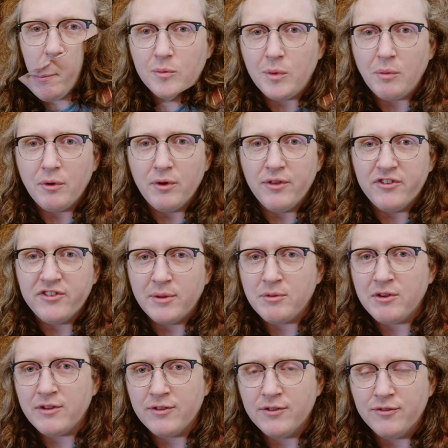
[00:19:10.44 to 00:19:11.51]
While we're on the
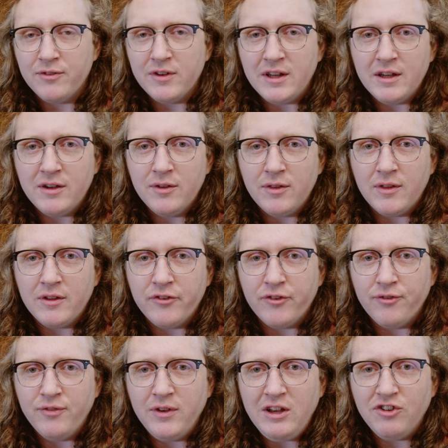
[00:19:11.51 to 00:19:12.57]
subject of video, there's
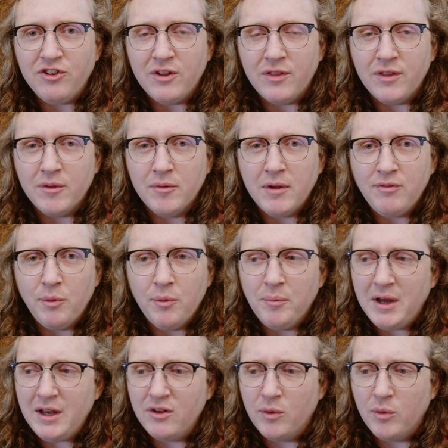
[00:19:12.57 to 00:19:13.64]
a feature that everyone
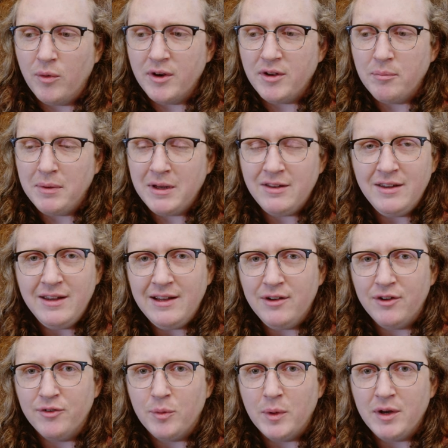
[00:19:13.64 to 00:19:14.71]
made quite a big
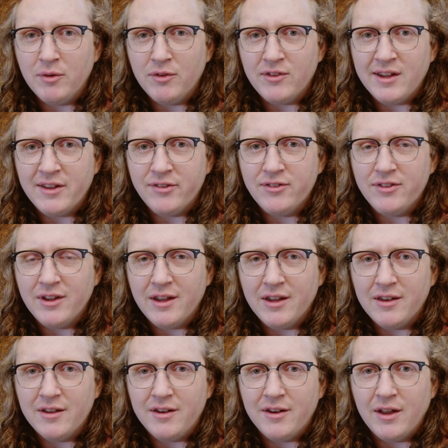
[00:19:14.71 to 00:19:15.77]
deal of when it was announced,
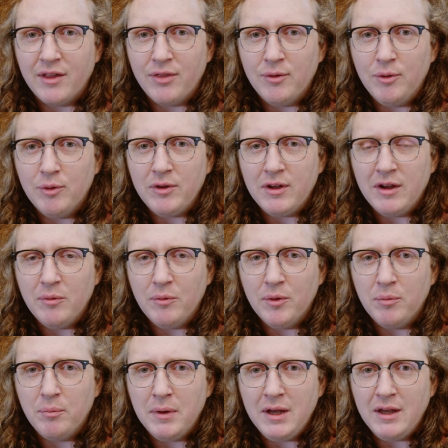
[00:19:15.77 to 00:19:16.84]
and I thought it
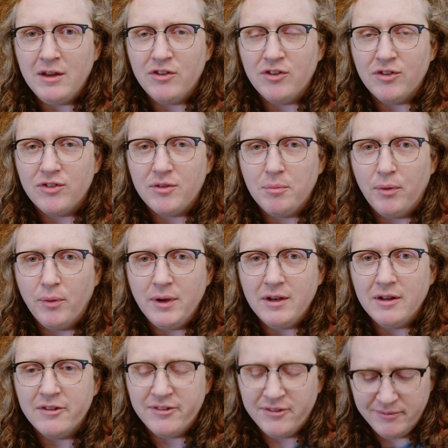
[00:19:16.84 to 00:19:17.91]
would be just
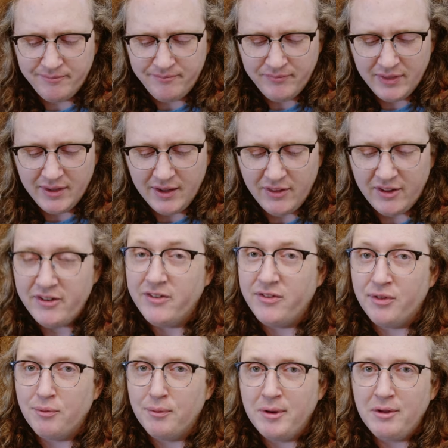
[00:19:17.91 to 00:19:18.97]
pointless, and that is
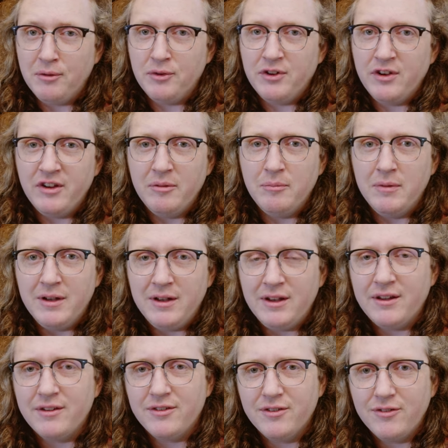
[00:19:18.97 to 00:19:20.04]
the real-time L
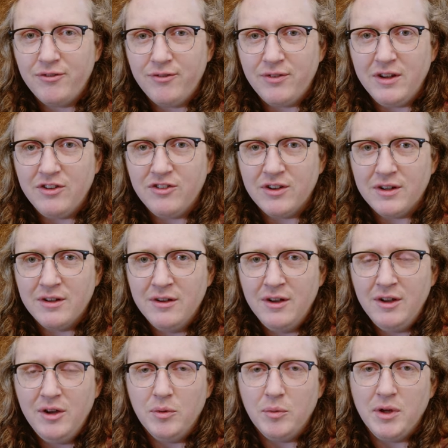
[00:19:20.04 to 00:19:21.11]
U T feature,
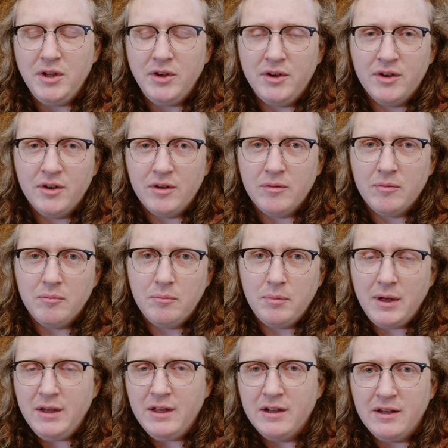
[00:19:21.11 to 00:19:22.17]
where you can
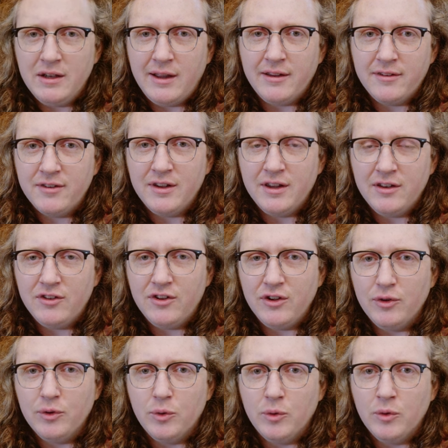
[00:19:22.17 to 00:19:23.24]
bake a L U T into
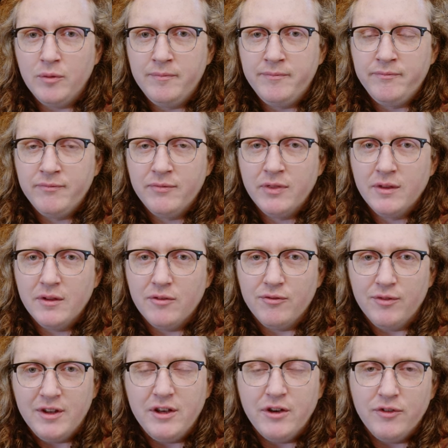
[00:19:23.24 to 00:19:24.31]
your
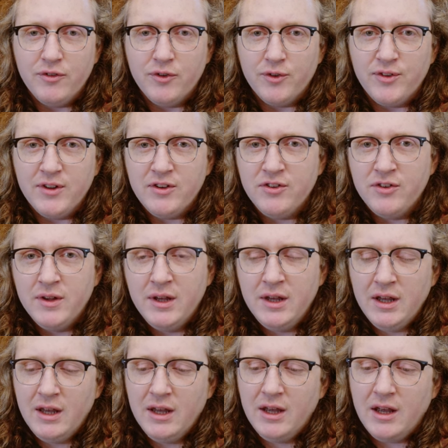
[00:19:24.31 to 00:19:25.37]
video footage,
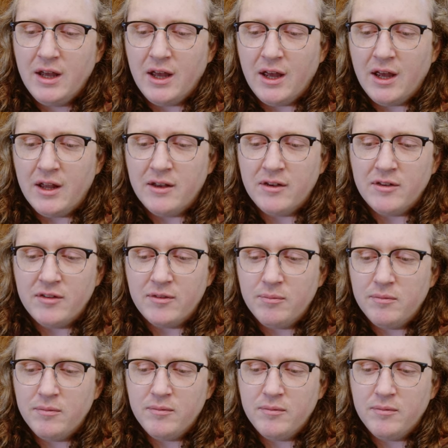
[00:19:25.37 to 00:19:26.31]
and